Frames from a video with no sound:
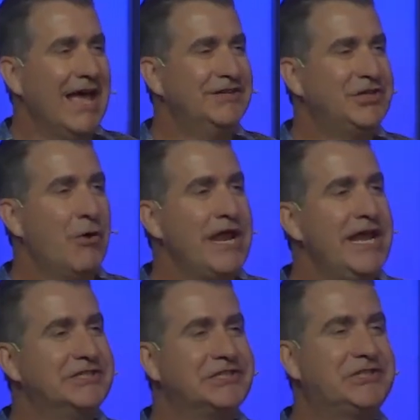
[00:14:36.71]
And so he
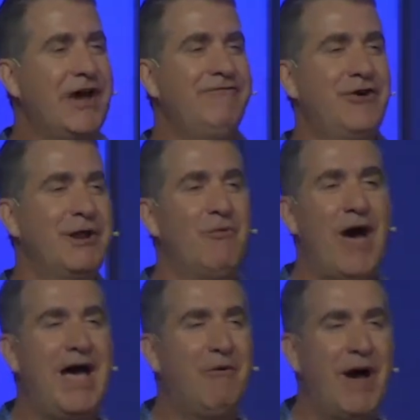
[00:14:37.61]
has suffered. And
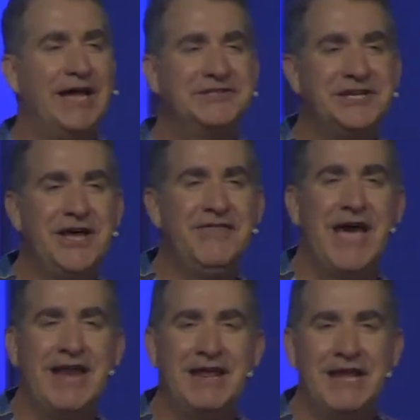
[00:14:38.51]
why, why has he done
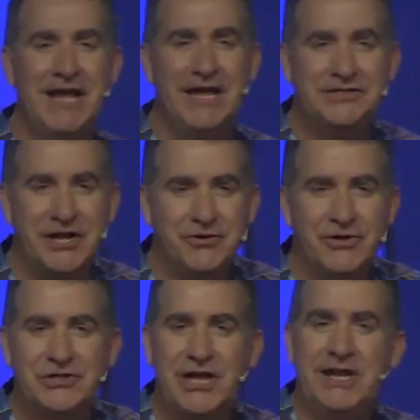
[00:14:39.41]
that? It, it's
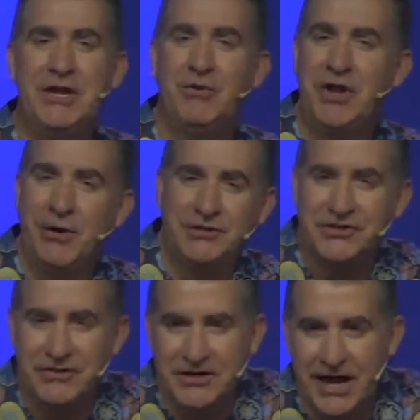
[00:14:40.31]
interesting. You'll
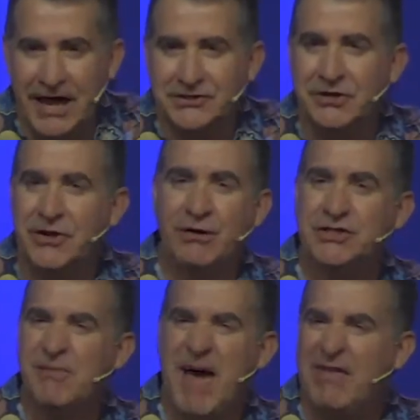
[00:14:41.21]
notice in the text it
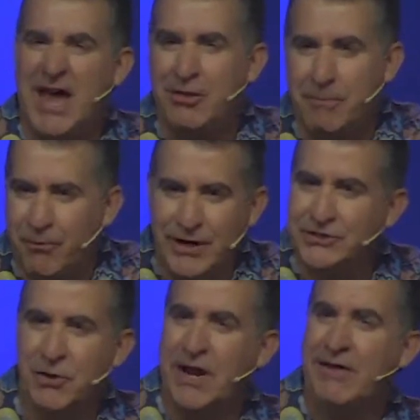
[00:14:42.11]
talks about how the
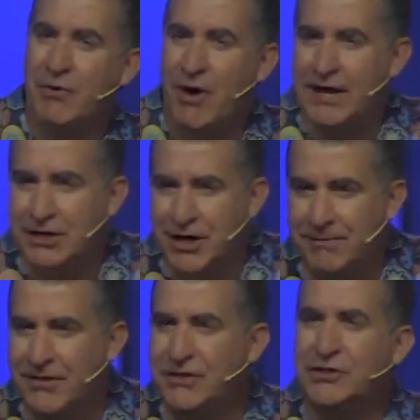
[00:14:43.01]
priests don't have a right to
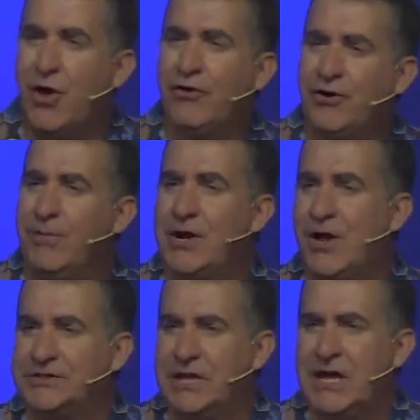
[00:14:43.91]
come to this altar
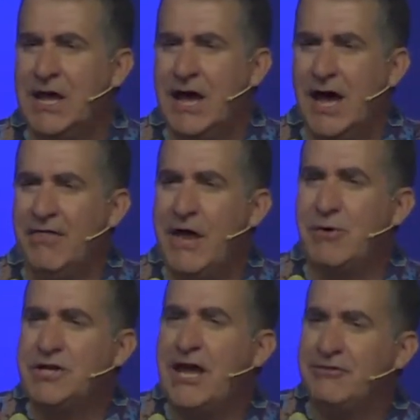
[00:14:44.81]
because uh, they
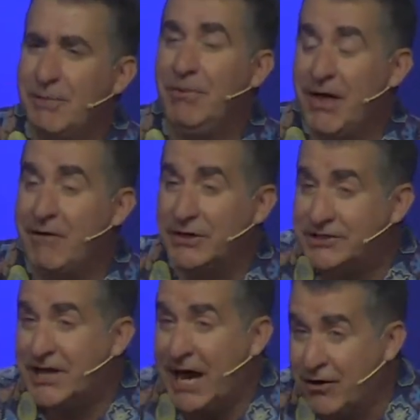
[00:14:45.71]
would take the they would
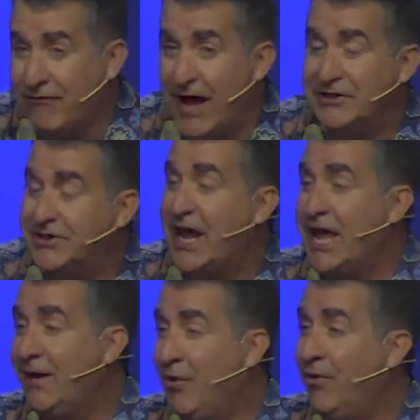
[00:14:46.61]
sacrifice the
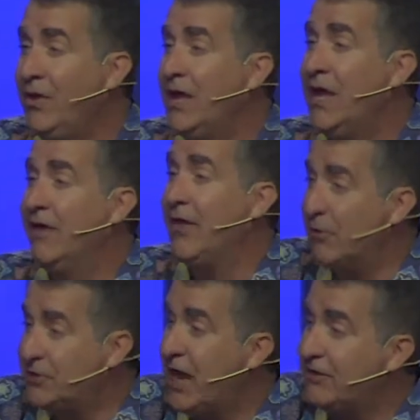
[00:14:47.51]
animal. They
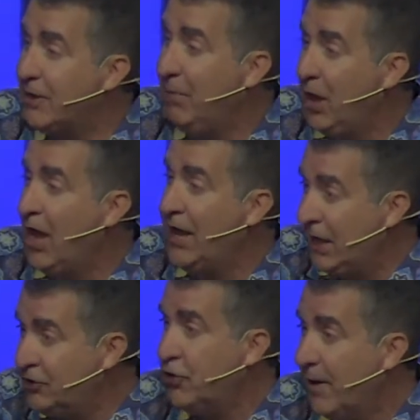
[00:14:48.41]
would take the blood
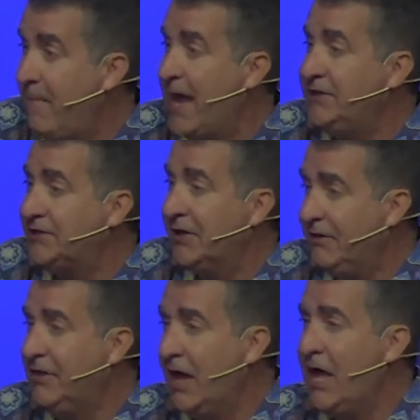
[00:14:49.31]
into a
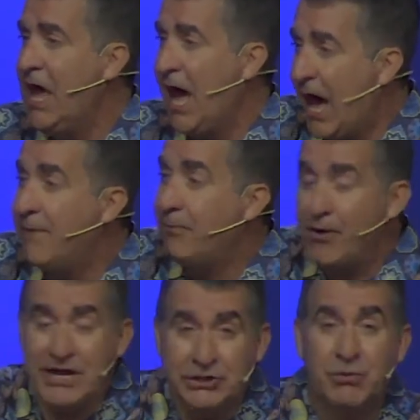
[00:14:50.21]
basin. The high
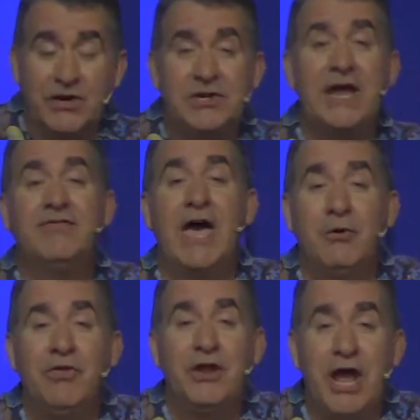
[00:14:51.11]
priest would take that
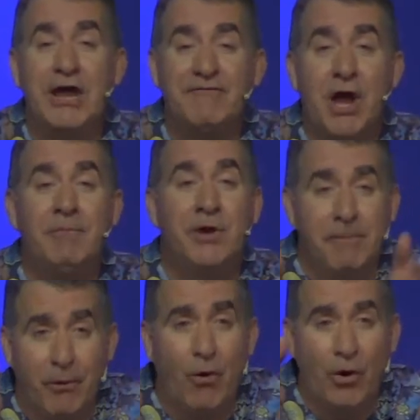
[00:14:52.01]
on the day of Yom
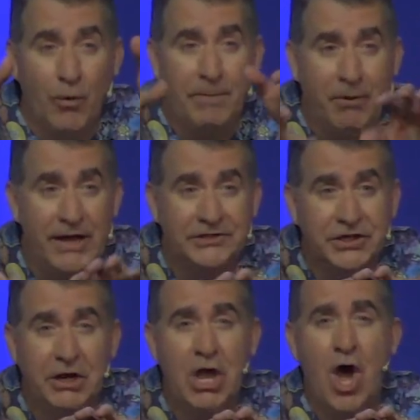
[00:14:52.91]
Kippur, would place
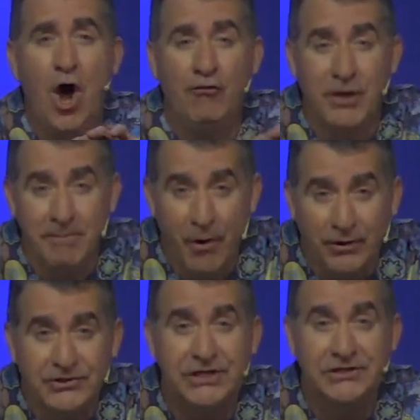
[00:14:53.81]
it on the
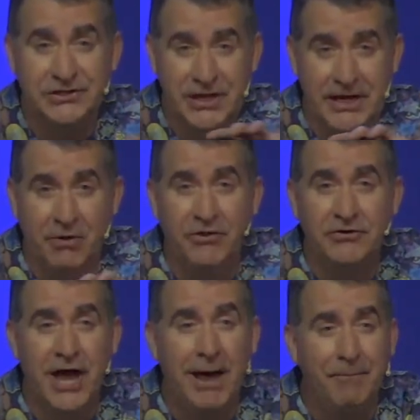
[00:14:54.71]
mercy seat on the
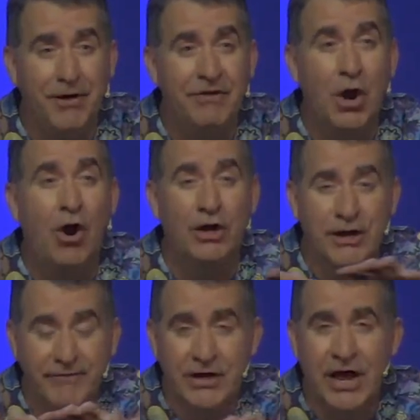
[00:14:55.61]
top of the Ark
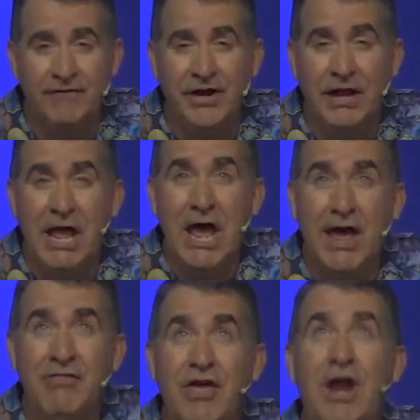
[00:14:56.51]
of the Covenant,
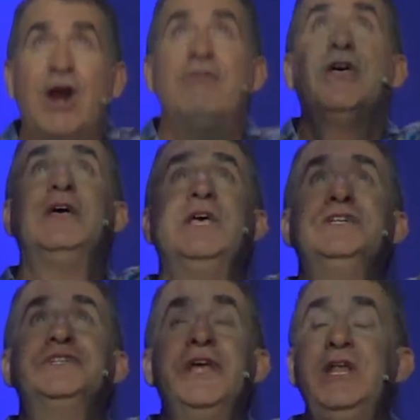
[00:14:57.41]
and there the
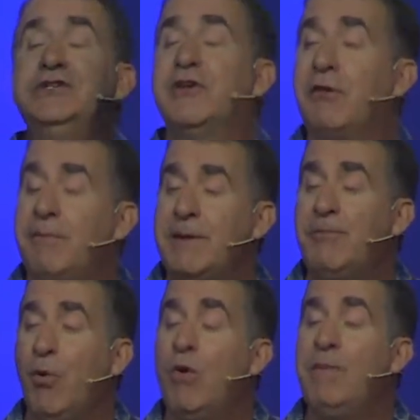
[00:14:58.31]
sins of the
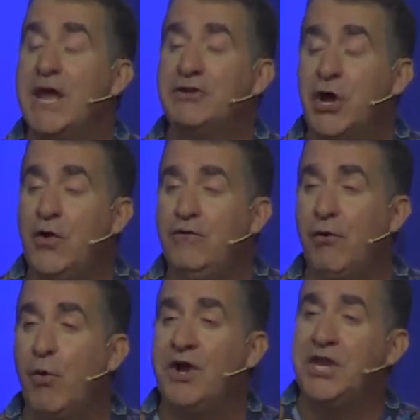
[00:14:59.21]
people would be atoned
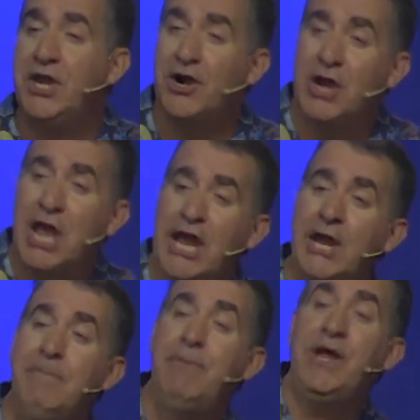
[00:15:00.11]
for one year
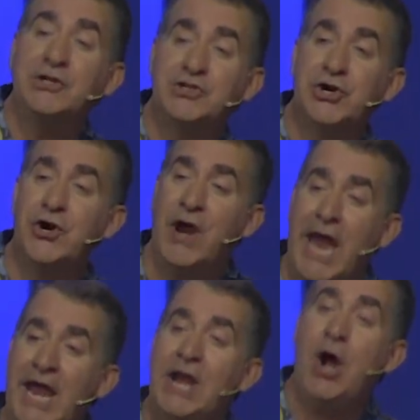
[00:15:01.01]
in picture
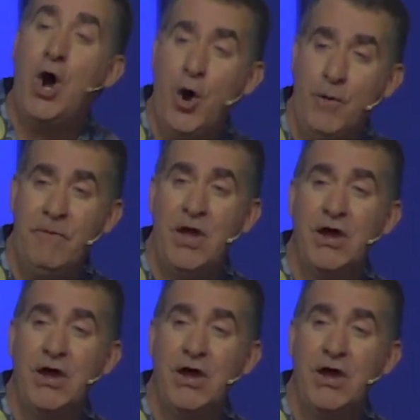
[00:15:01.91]
and in a hope